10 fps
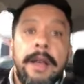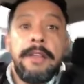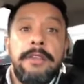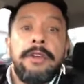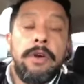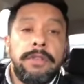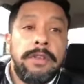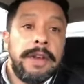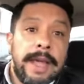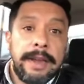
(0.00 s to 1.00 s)
you know, the
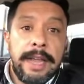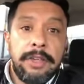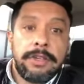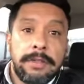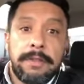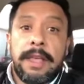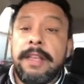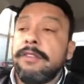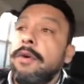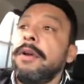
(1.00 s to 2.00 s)
United Nations
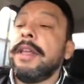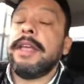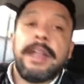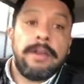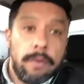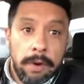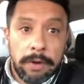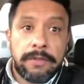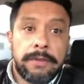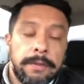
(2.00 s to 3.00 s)
is going to get worse.